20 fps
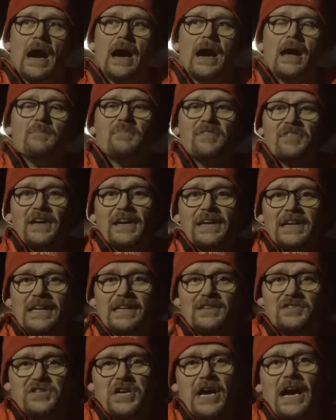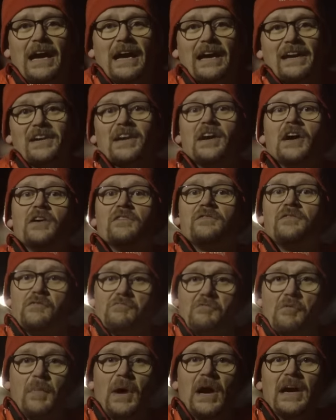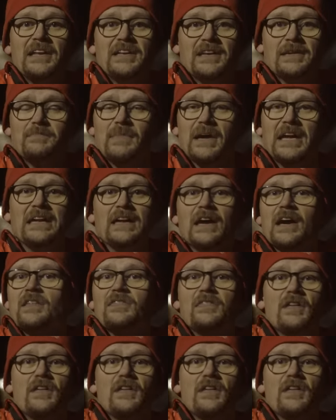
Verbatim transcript: I'm thanking Jack for reminding me